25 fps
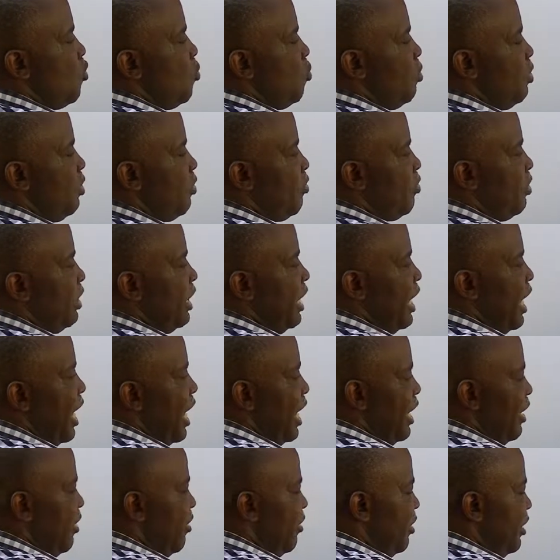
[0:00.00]
between
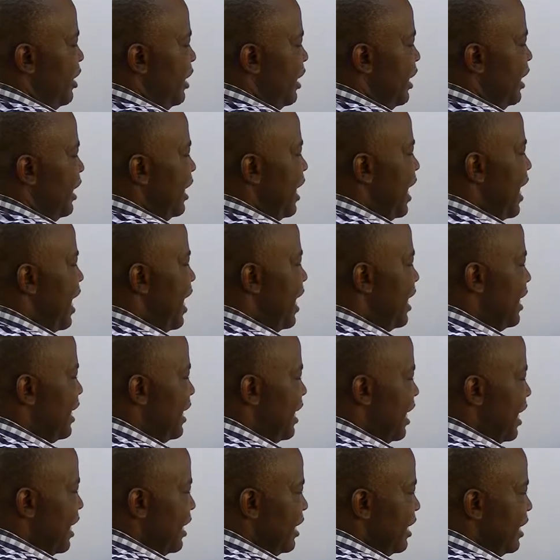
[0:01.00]
hydrogen
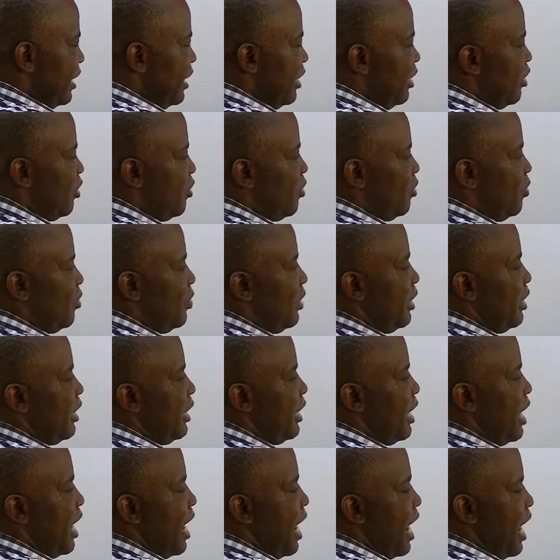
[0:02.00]
attached to
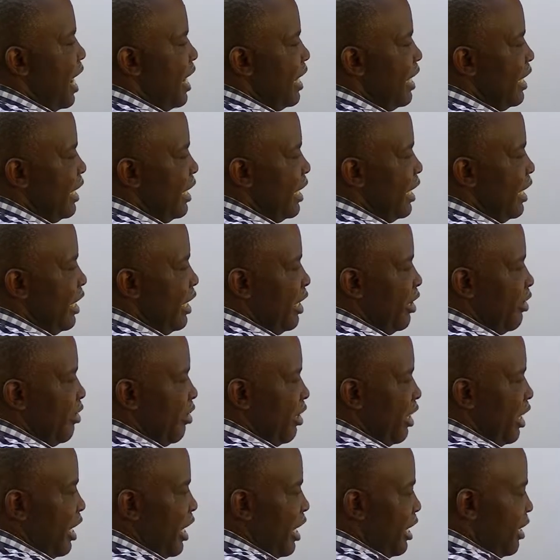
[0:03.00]
an
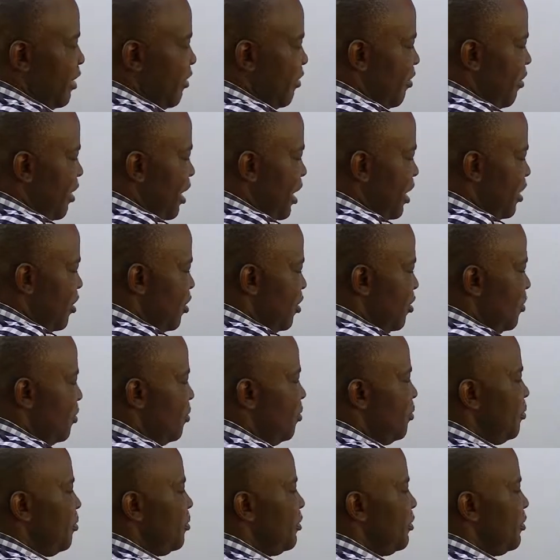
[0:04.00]
electronegative atom